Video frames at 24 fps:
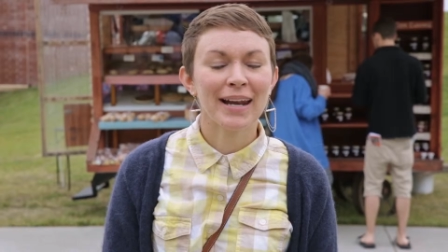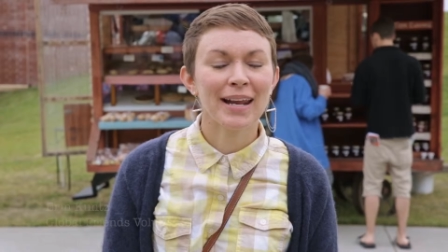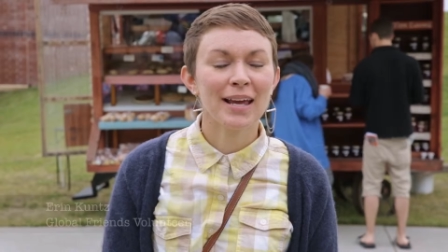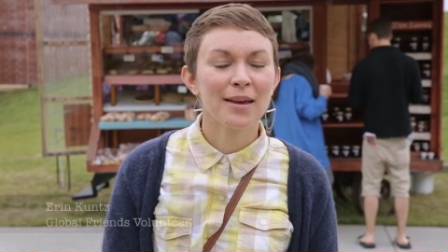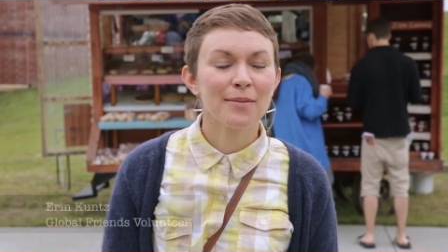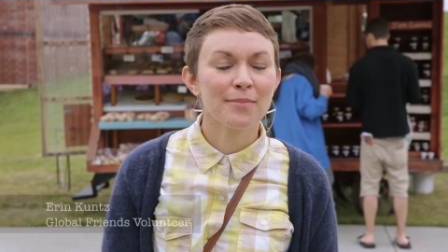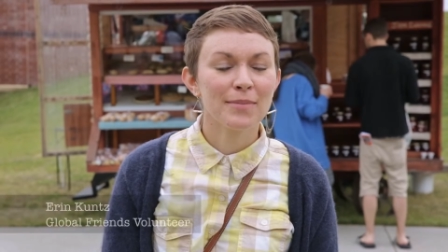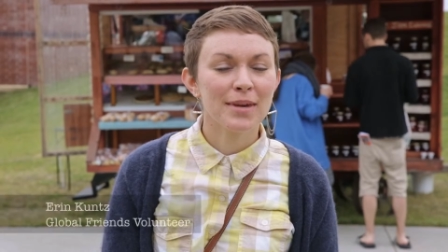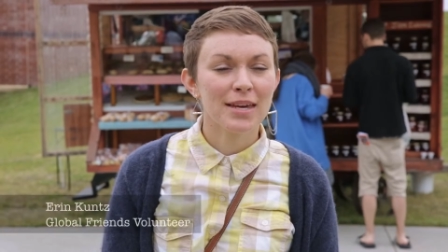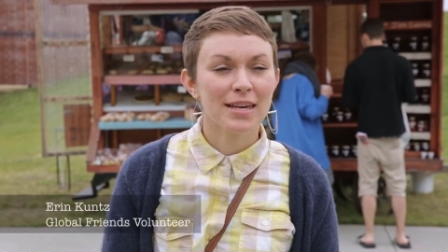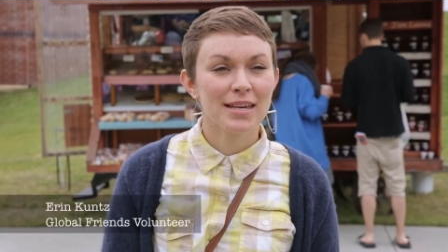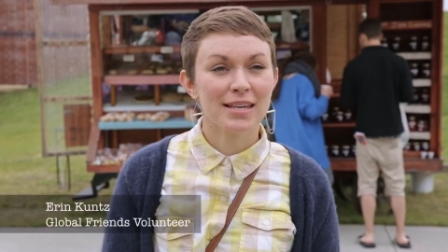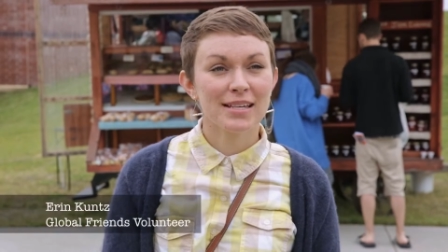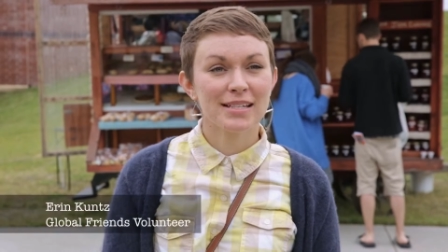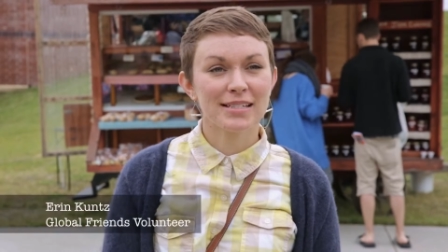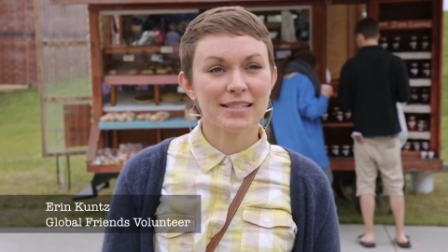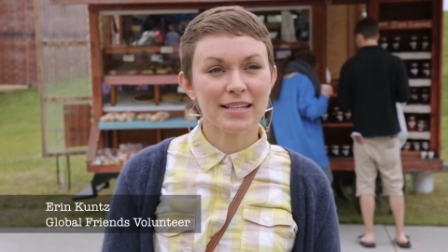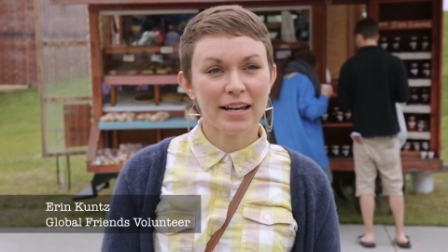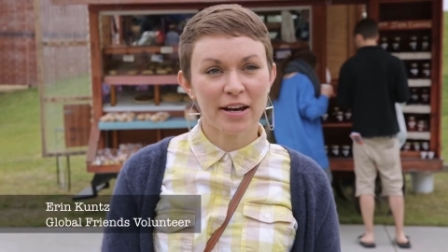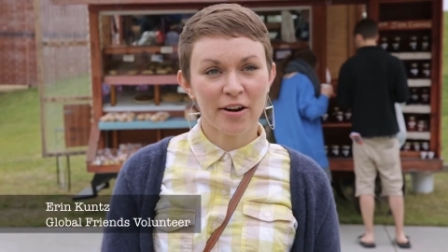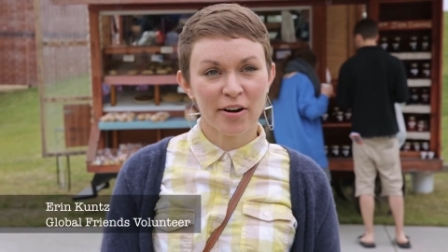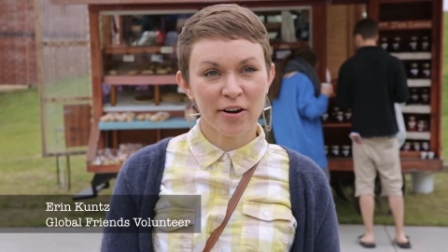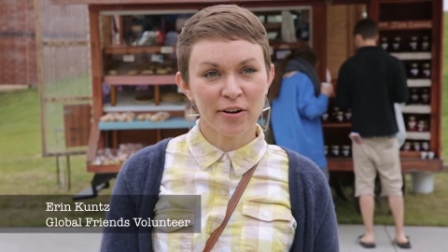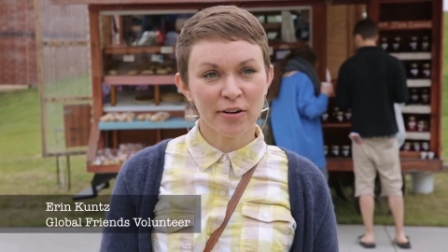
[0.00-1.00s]
My name
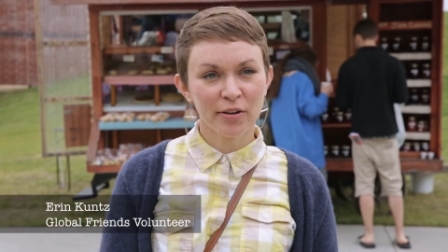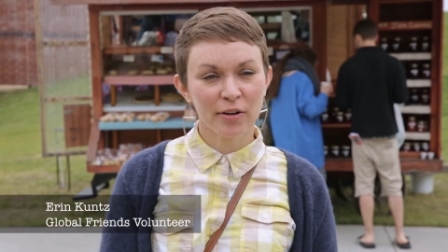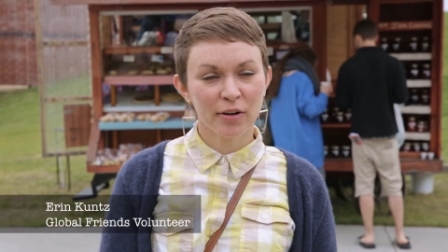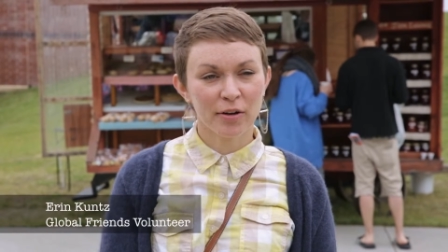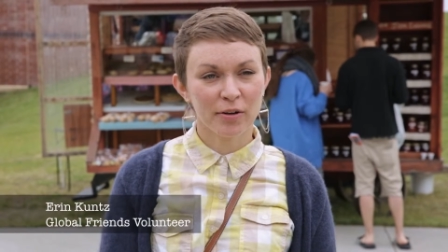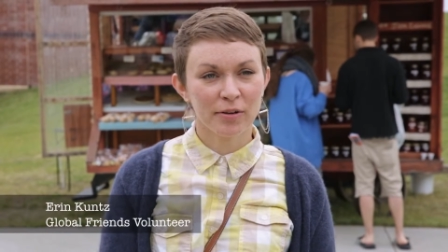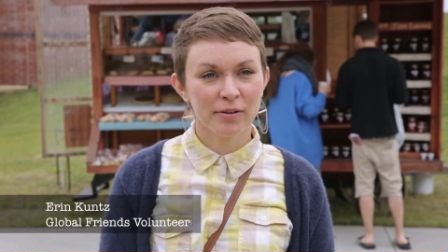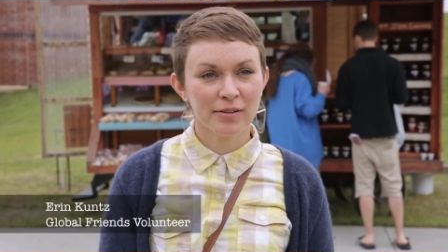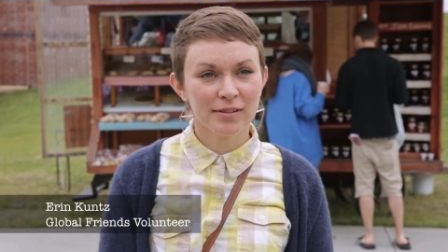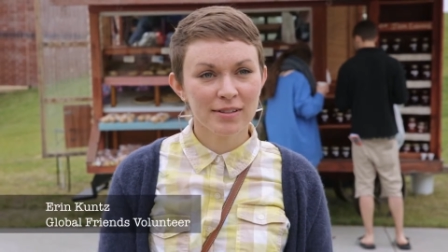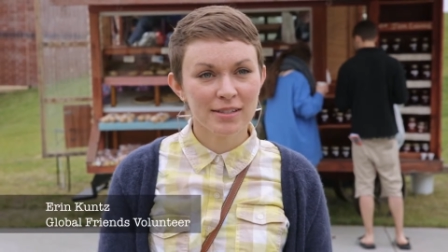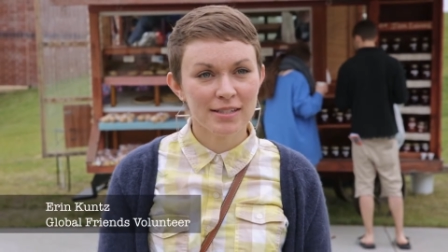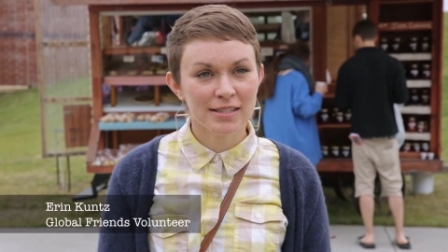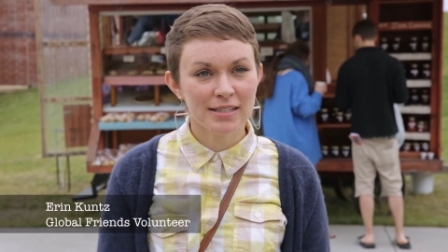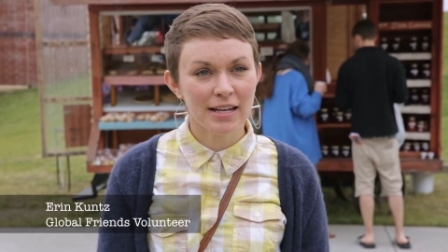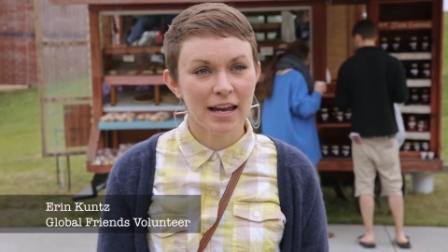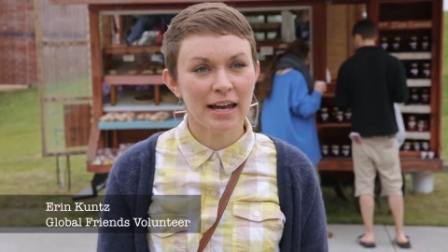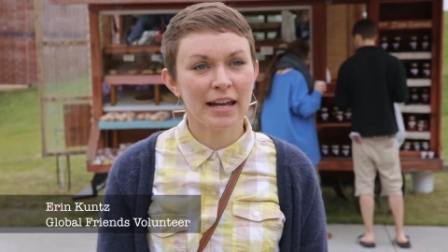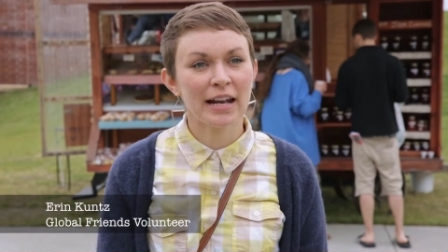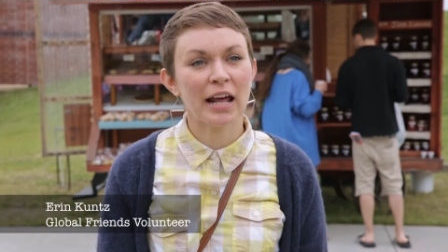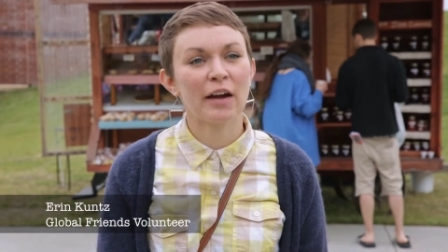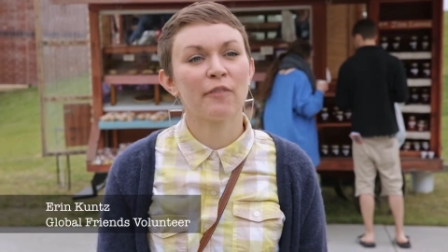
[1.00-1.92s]
is Erin Kuntz,